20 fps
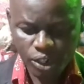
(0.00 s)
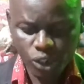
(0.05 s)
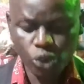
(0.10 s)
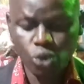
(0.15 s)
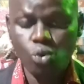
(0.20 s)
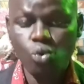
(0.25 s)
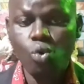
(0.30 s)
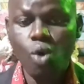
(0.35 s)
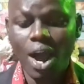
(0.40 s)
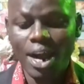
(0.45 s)

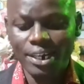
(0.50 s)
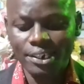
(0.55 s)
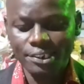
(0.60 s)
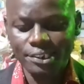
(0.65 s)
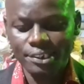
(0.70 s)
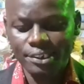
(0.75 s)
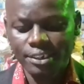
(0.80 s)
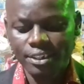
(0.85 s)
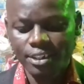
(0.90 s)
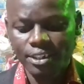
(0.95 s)

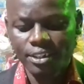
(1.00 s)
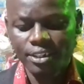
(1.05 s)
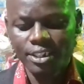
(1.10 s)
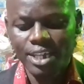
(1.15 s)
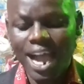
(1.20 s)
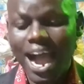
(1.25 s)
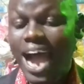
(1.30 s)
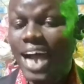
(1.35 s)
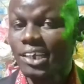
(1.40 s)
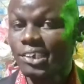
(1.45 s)
towards
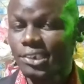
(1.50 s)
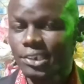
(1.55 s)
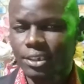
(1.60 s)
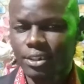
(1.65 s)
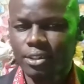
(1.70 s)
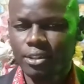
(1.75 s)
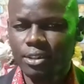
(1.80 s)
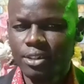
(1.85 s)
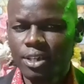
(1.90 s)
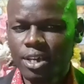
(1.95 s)
us.
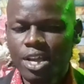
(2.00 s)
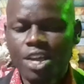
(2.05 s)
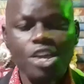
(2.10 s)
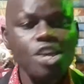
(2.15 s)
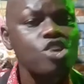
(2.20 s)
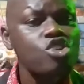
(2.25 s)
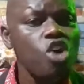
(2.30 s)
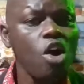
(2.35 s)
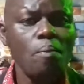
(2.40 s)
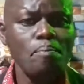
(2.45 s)
He
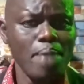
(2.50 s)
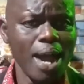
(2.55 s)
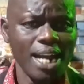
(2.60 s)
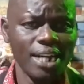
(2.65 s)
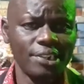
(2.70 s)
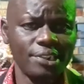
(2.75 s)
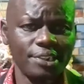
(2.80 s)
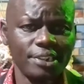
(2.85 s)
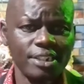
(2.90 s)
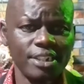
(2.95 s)

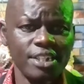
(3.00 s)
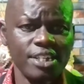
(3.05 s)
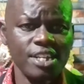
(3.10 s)
commands.